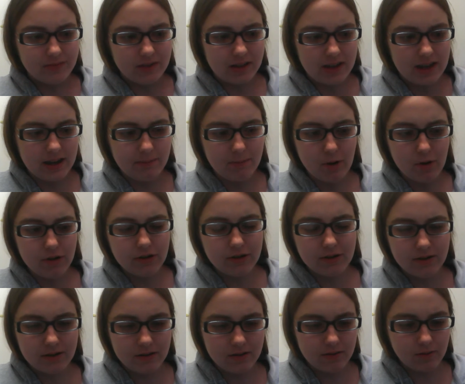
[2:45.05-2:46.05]
Like, both
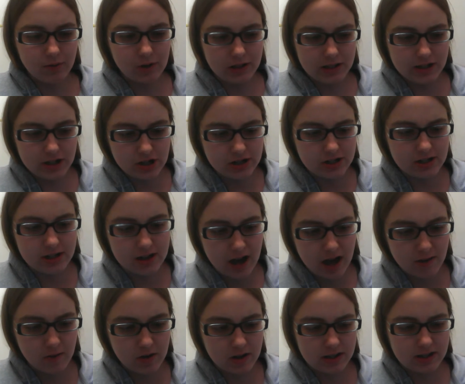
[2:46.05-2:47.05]
religious and
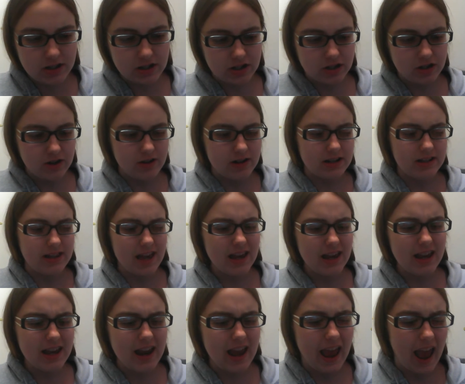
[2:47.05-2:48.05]
non-religious students, they
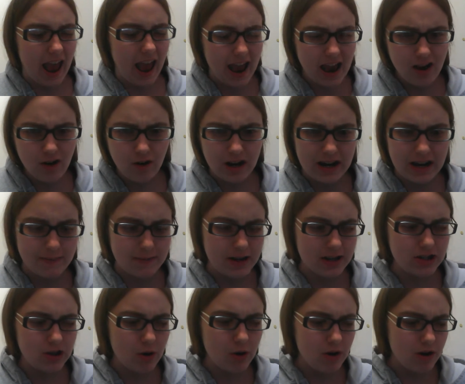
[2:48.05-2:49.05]
get angry,
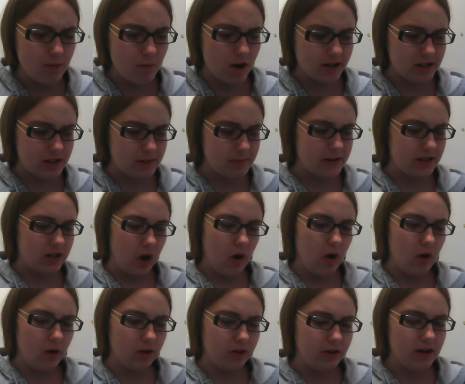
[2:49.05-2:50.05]
because no one wants to be
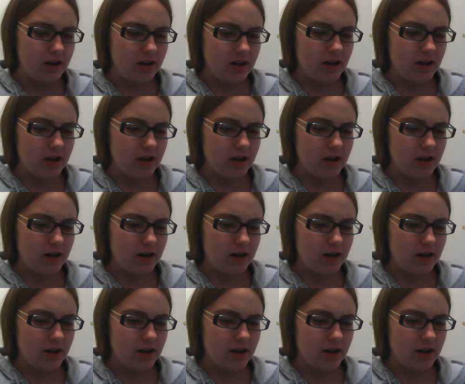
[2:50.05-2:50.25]
told,